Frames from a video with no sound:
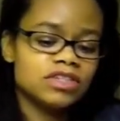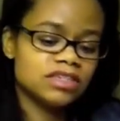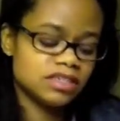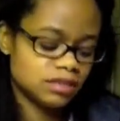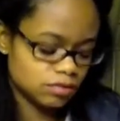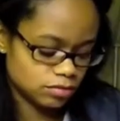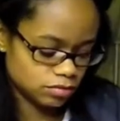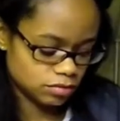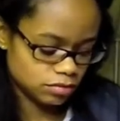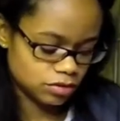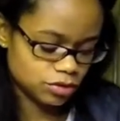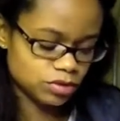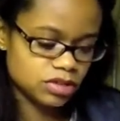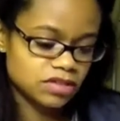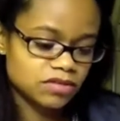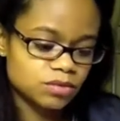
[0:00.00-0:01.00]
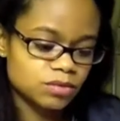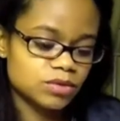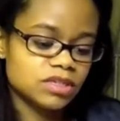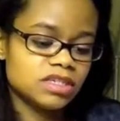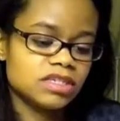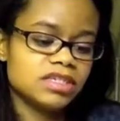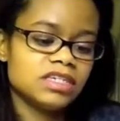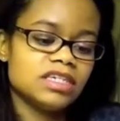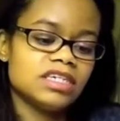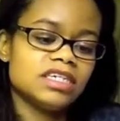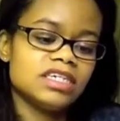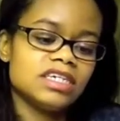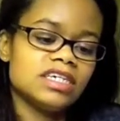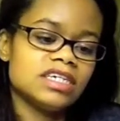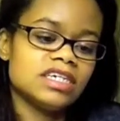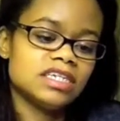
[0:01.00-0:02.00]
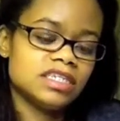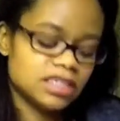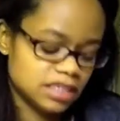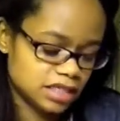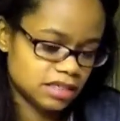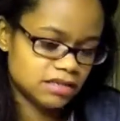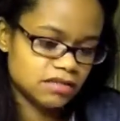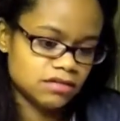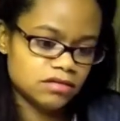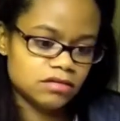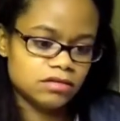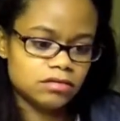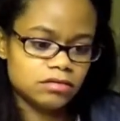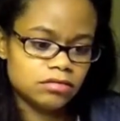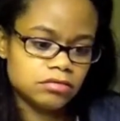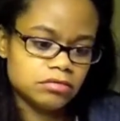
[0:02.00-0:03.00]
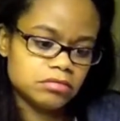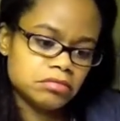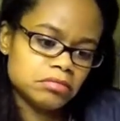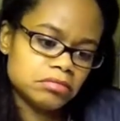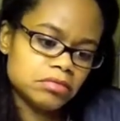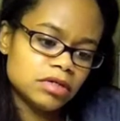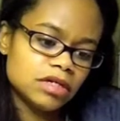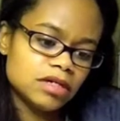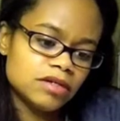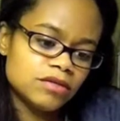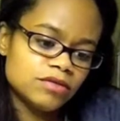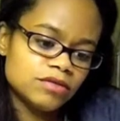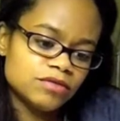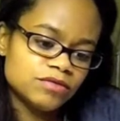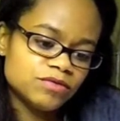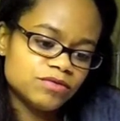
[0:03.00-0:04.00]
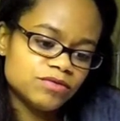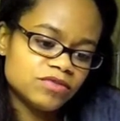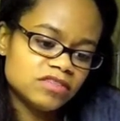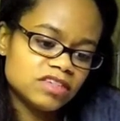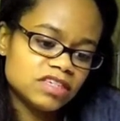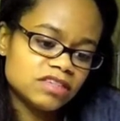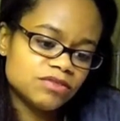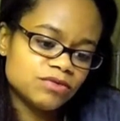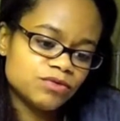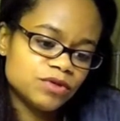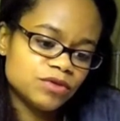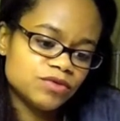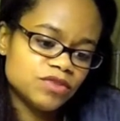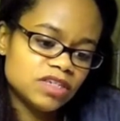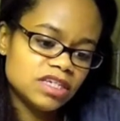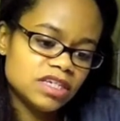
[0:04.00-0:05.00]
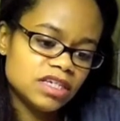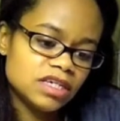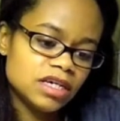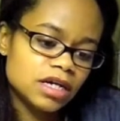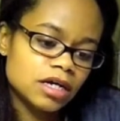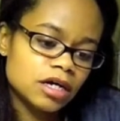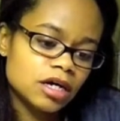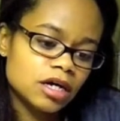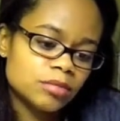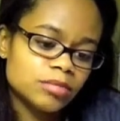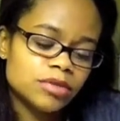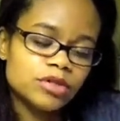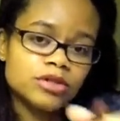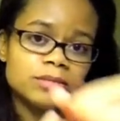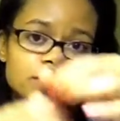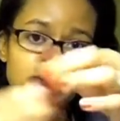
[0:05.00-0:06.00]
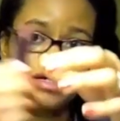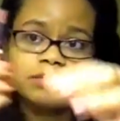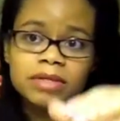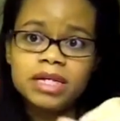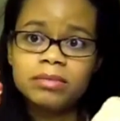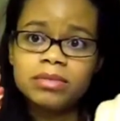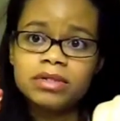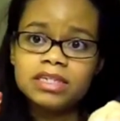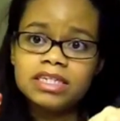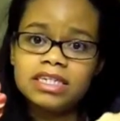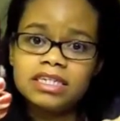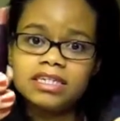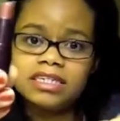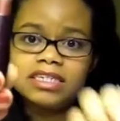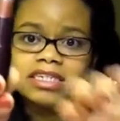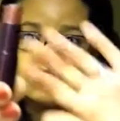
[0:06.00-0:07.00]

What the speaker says: I didn't do this one, and it's 650 Copper by Maybelline.